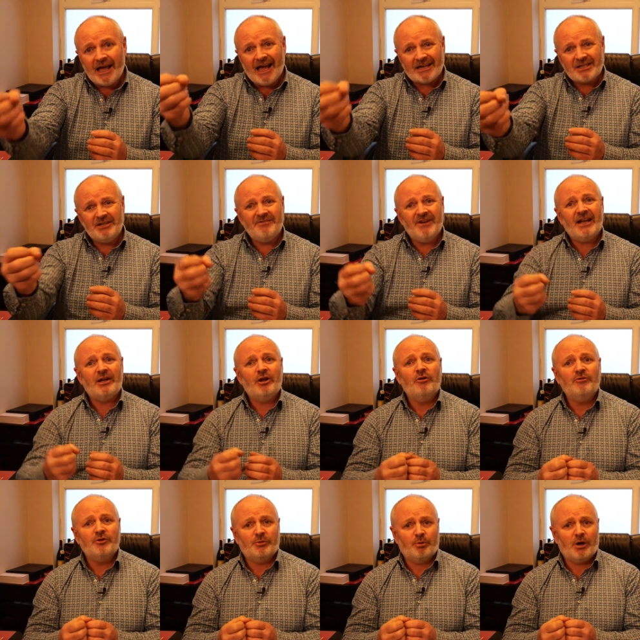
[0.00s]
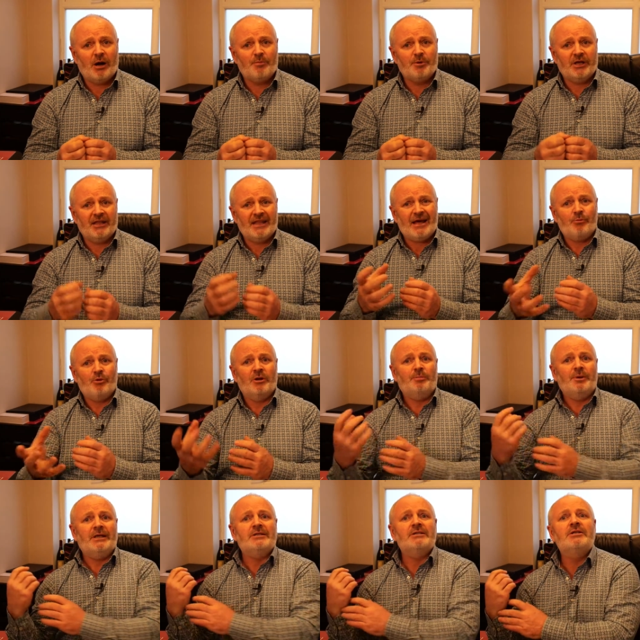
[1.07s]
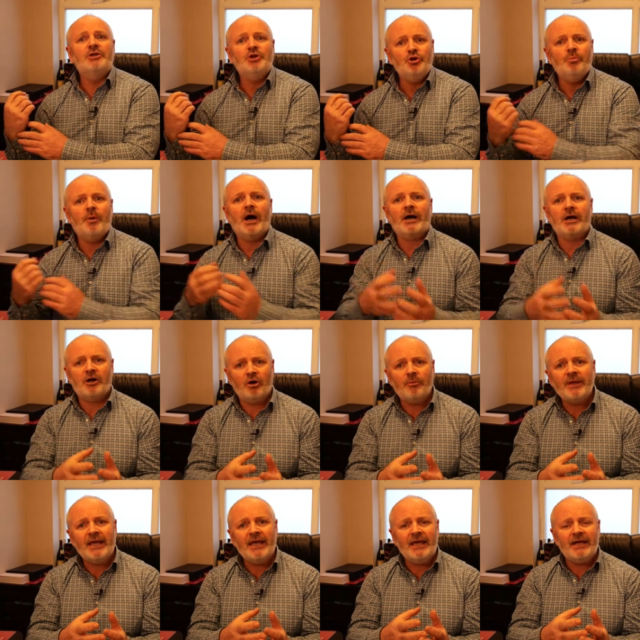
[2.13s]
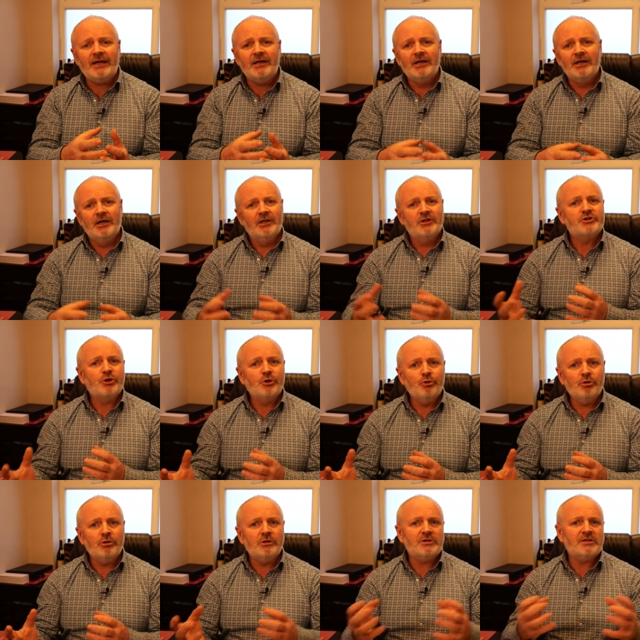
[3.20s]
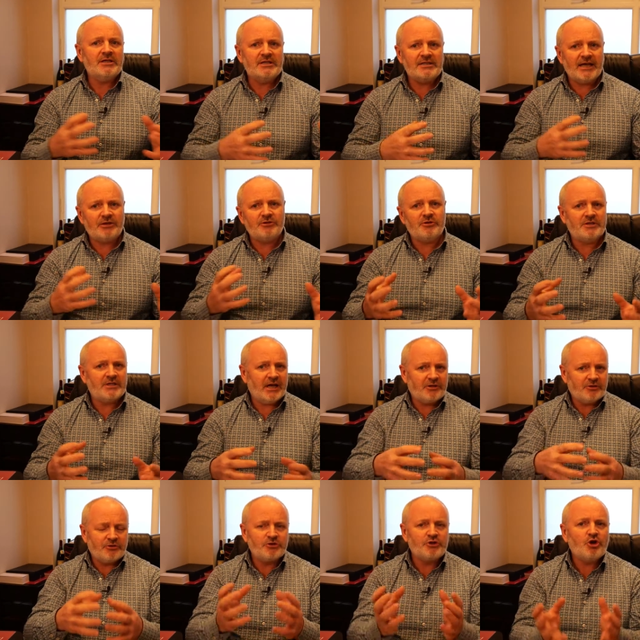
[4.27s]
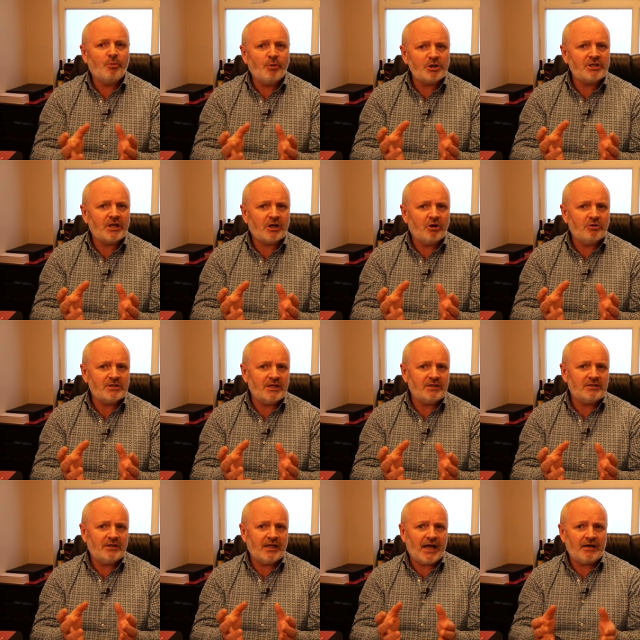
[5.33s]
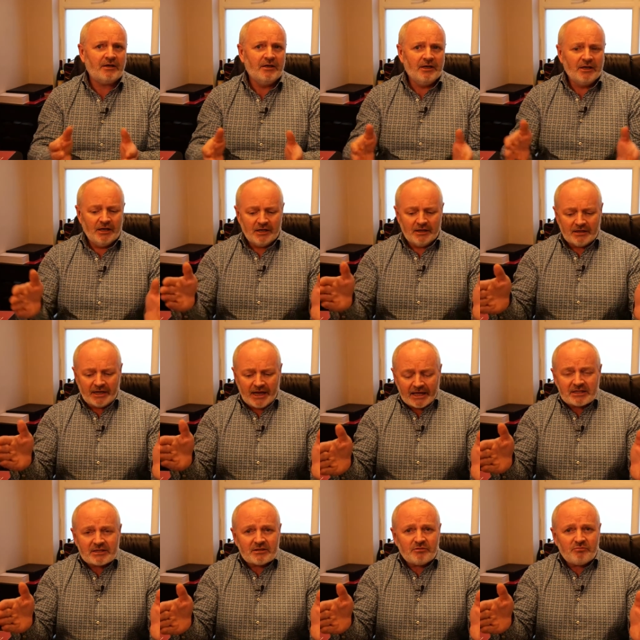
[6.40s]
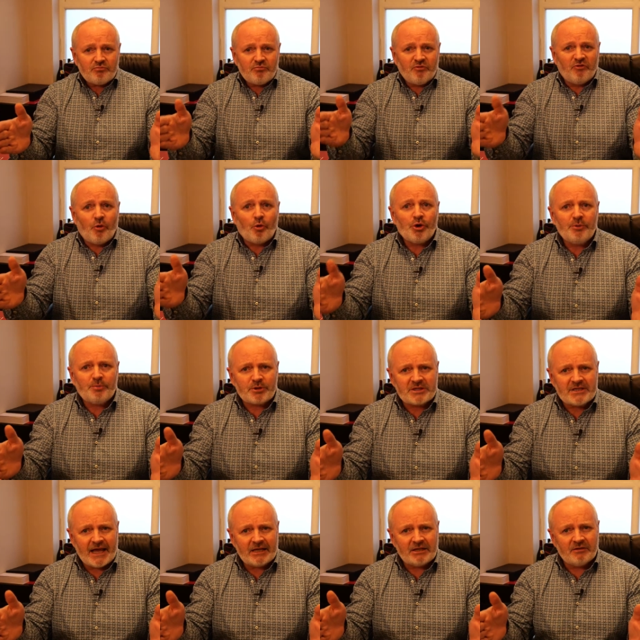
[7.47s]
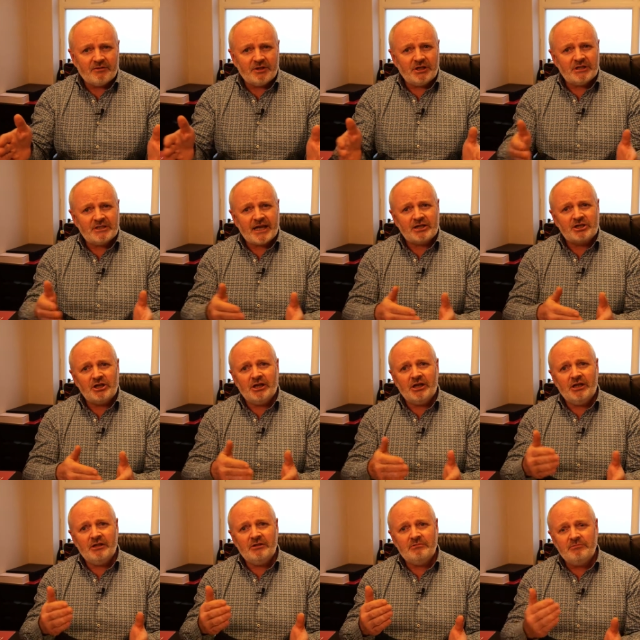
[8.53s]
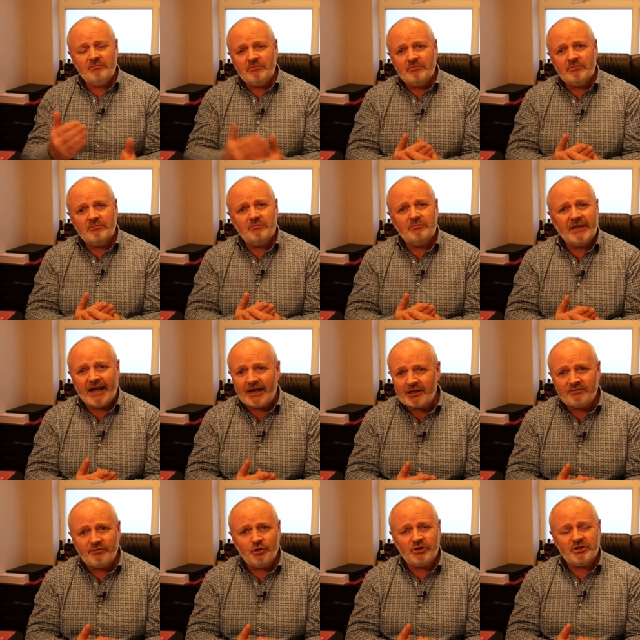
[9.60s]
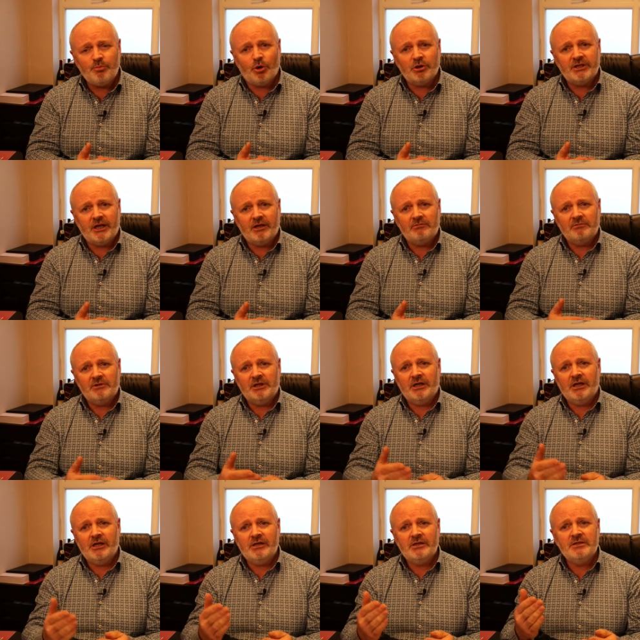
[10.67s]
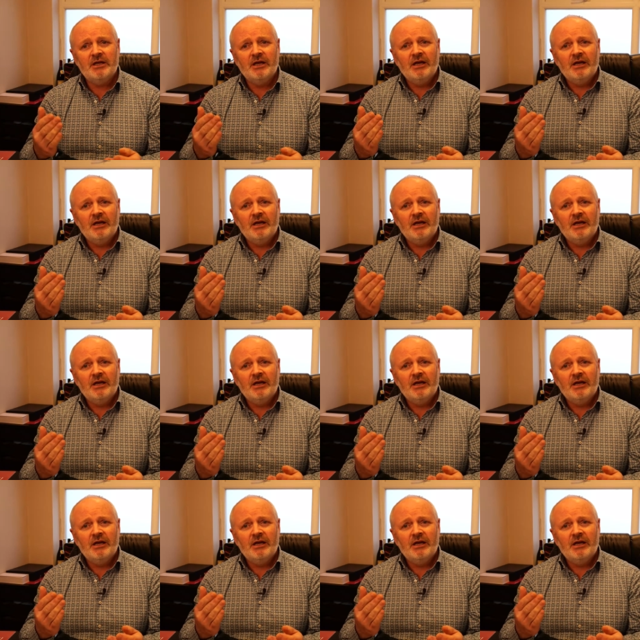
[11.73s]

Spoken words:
actually fell in love with the property, and that will appeal to the new buyer coming in, schools, etc., etc. There's so much that goes into that. The next 40% of it is actually getting the viewings booked in, is